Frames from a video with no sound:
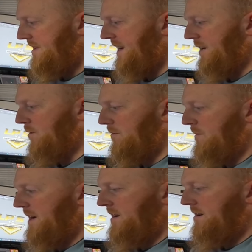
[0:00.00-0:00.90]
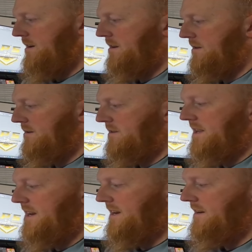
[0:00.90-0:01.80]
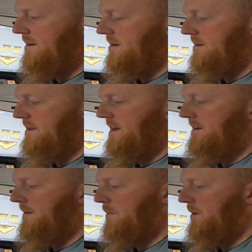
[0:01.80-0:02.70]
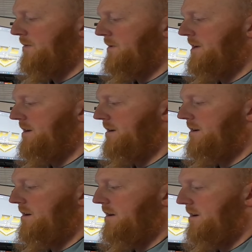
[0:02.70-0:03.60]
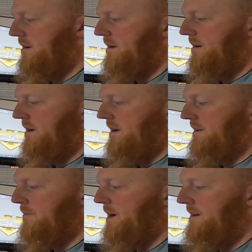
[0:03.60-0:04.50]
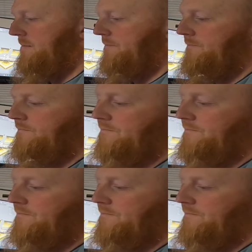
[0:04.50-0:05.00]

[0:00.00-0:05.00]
Take the rubber band, slide it, slide it up a little bit on the bottom.